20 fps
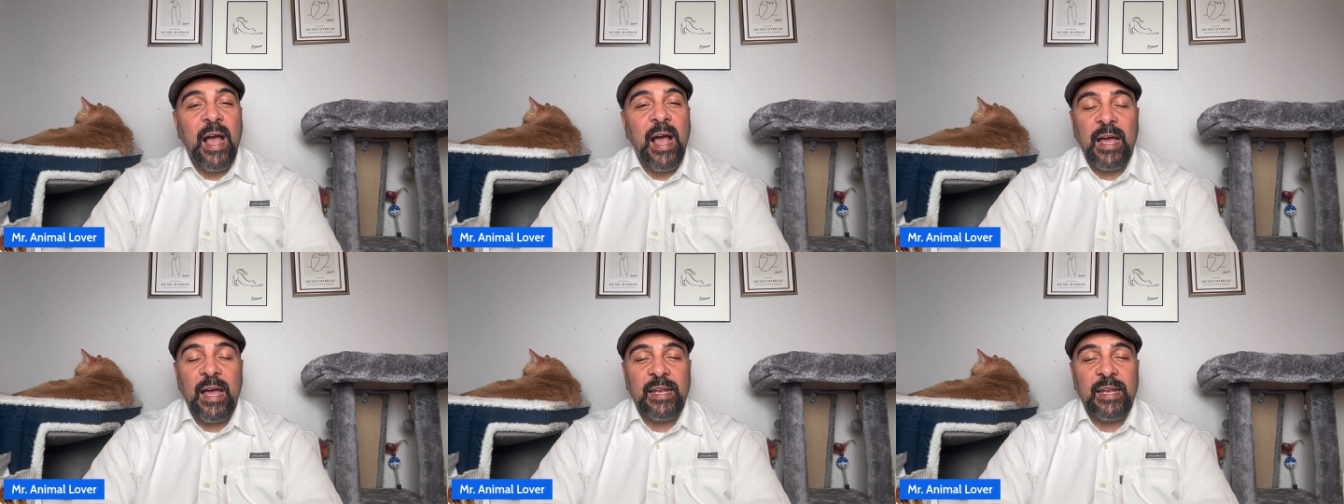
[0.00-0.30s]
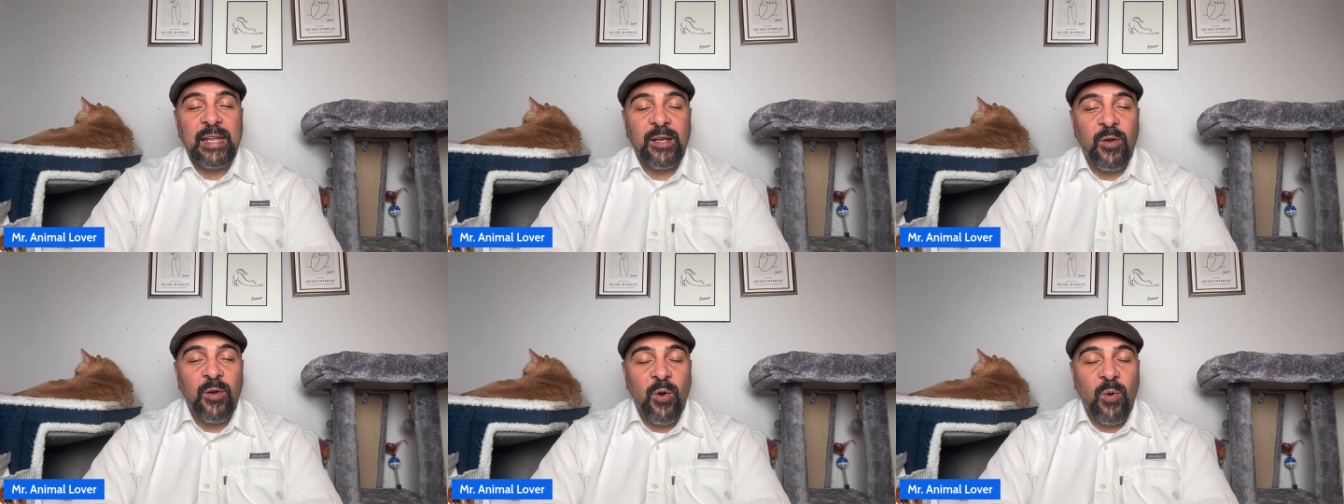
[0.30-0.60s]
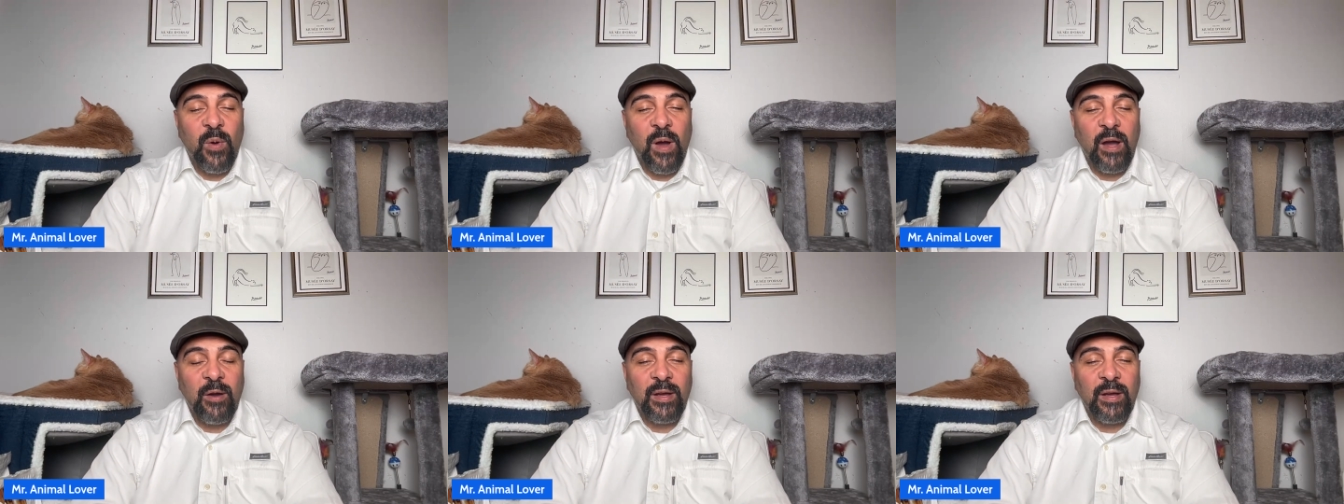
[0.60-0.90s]
I didn't
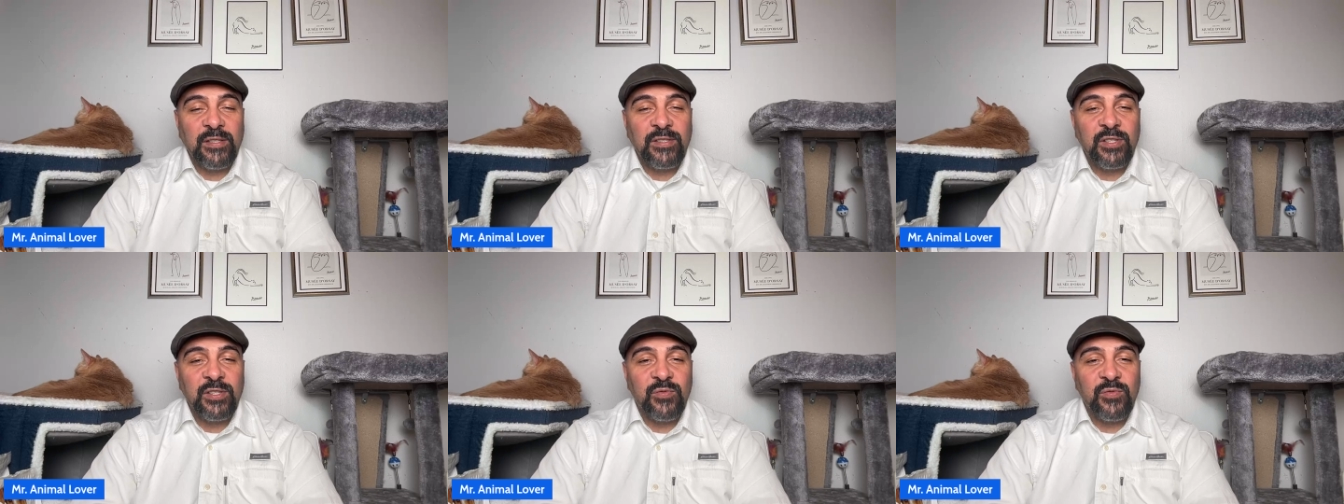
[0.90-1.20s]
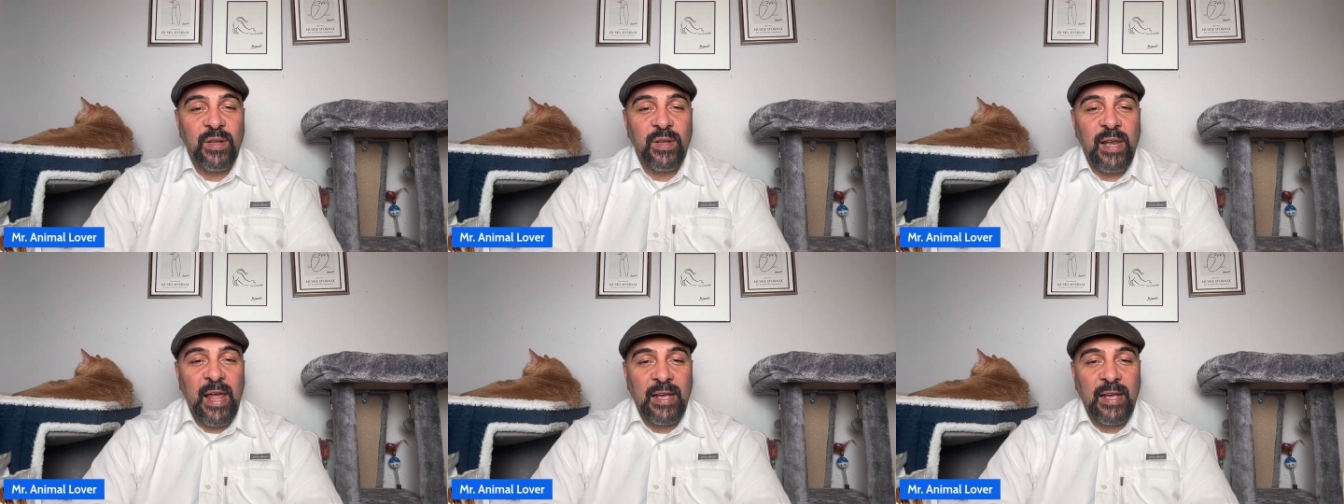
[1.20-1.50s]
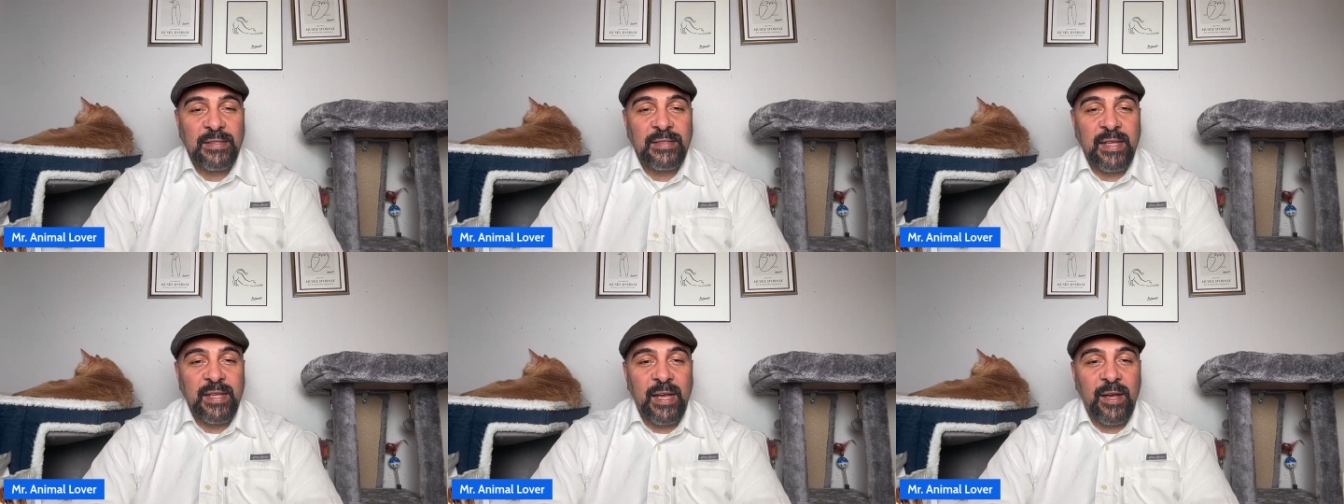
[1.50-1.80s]
go out, I just
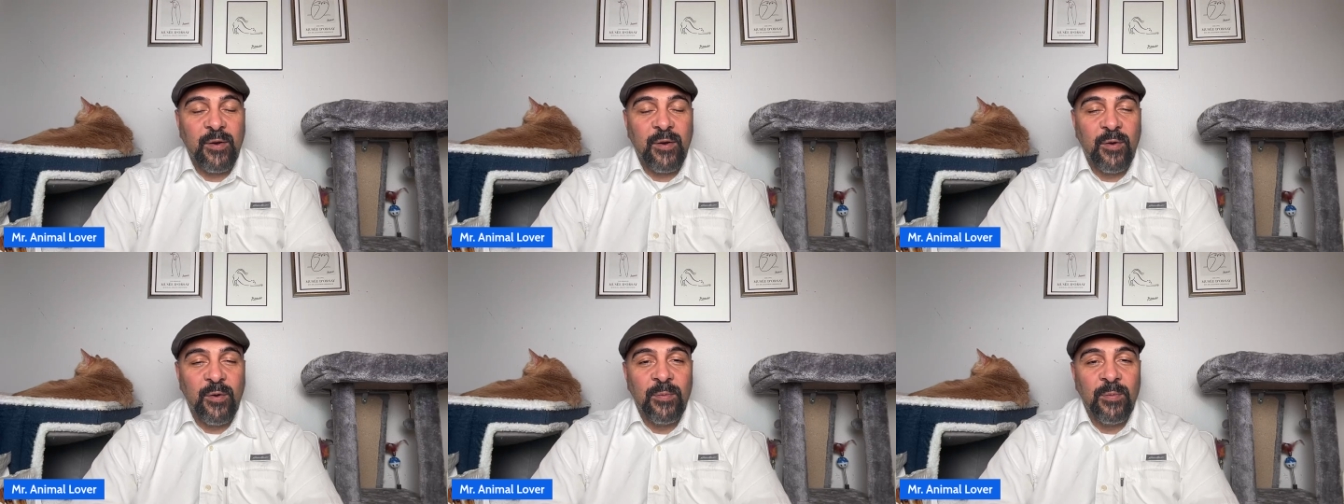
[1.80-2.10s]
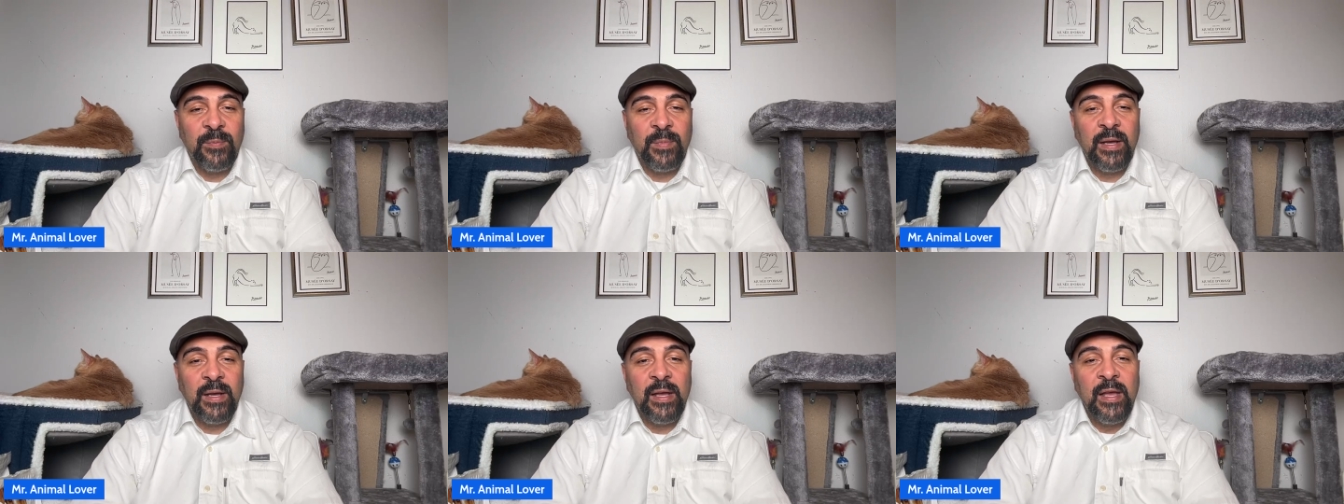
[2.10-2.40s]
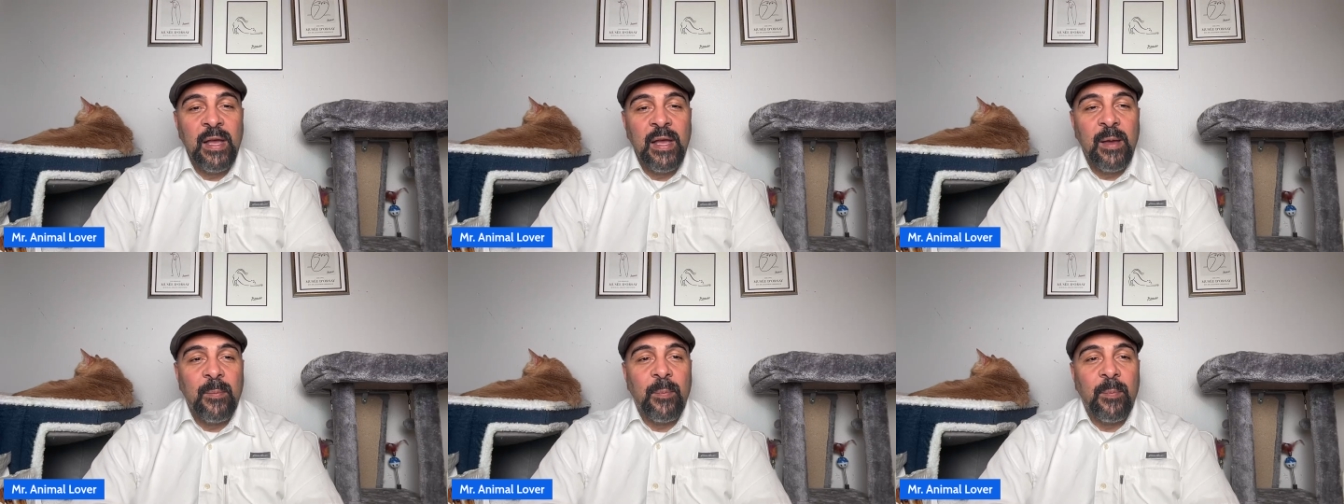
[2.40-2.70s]
relaxed at home.
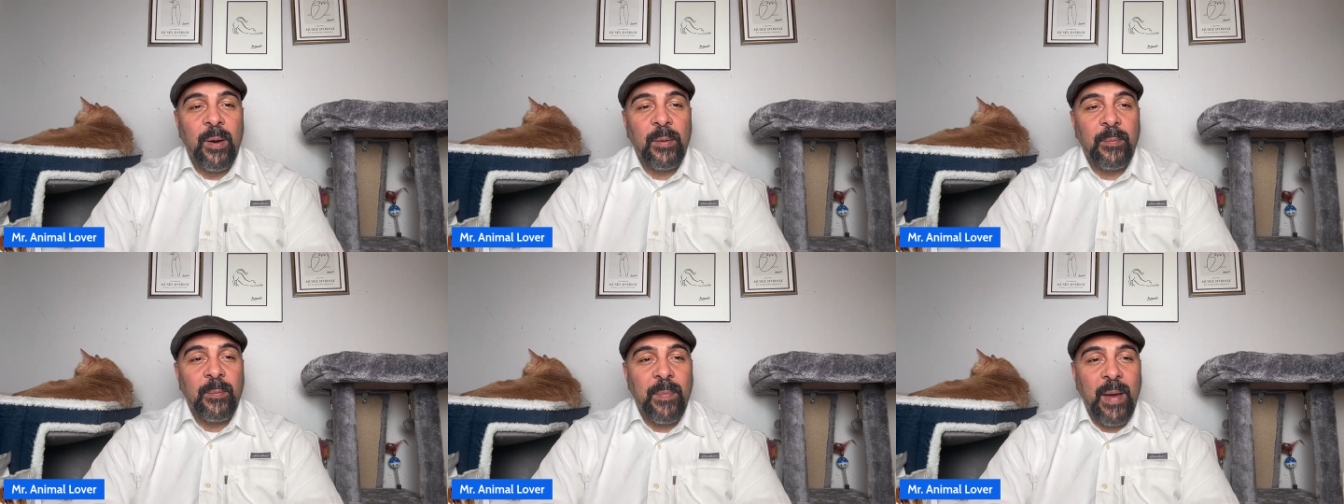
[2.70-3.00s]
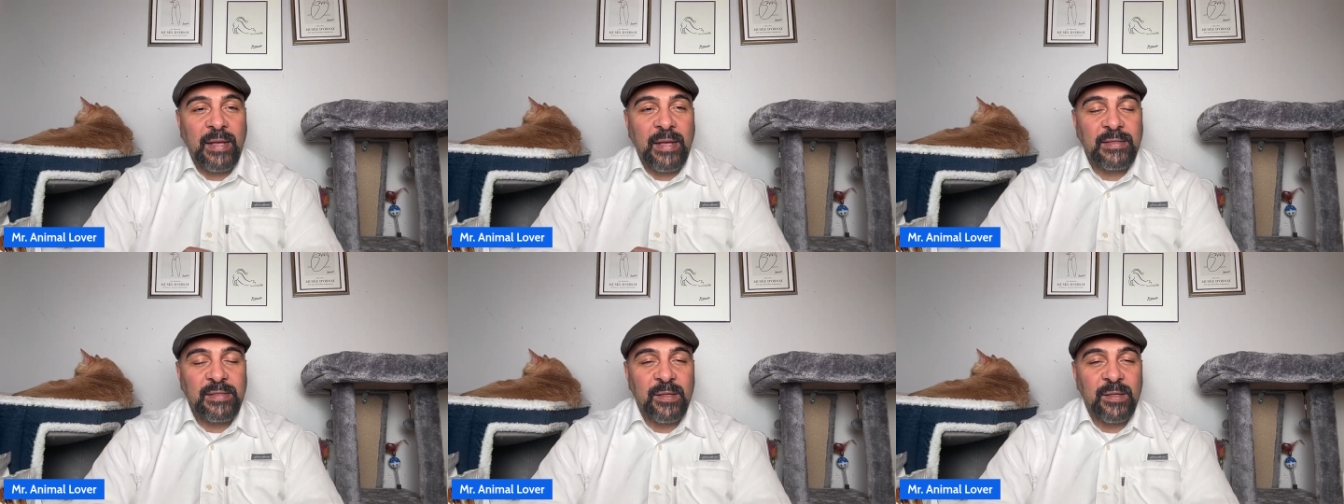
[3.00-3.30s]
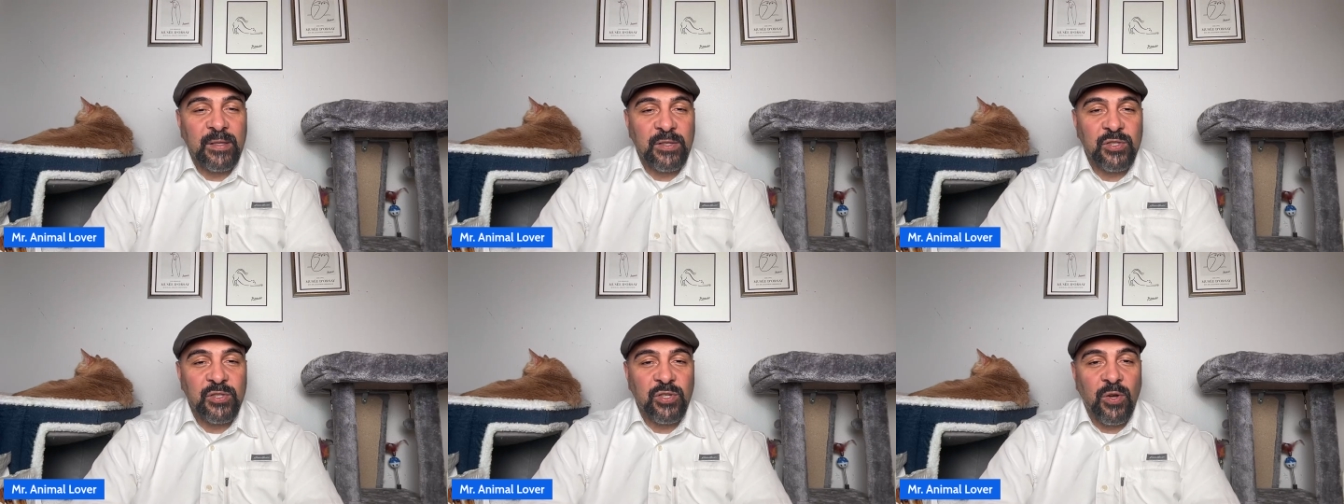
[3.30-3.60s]
But back
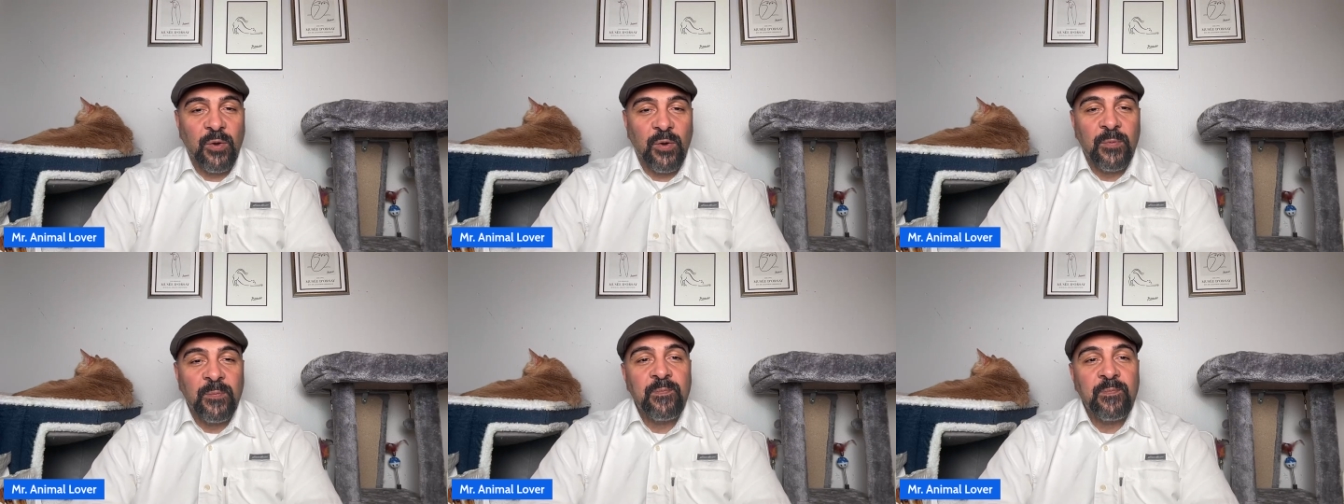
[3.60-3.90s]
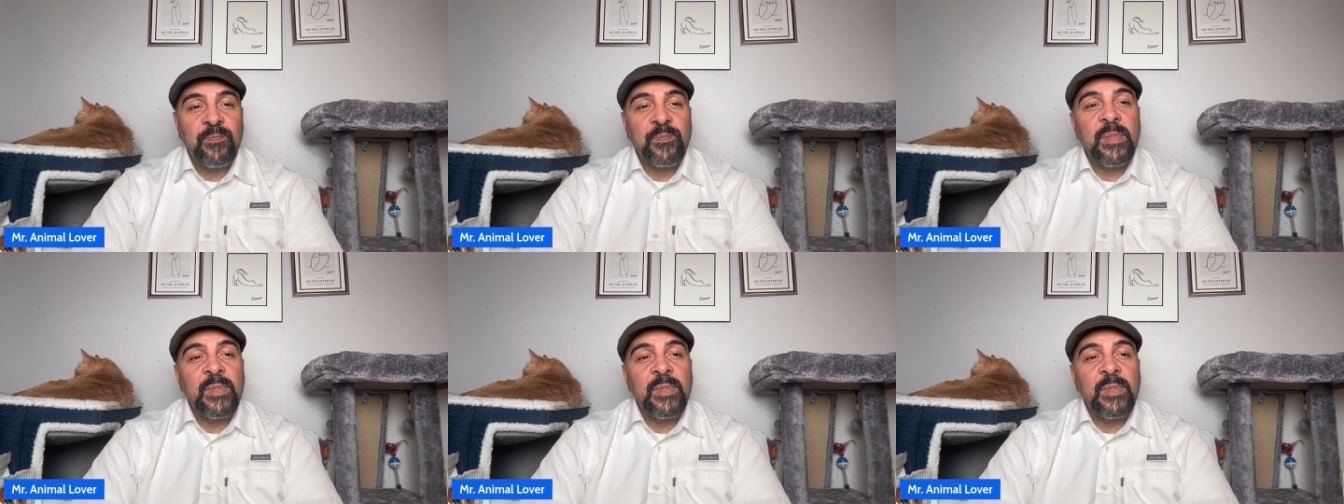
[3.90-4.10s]
to the show.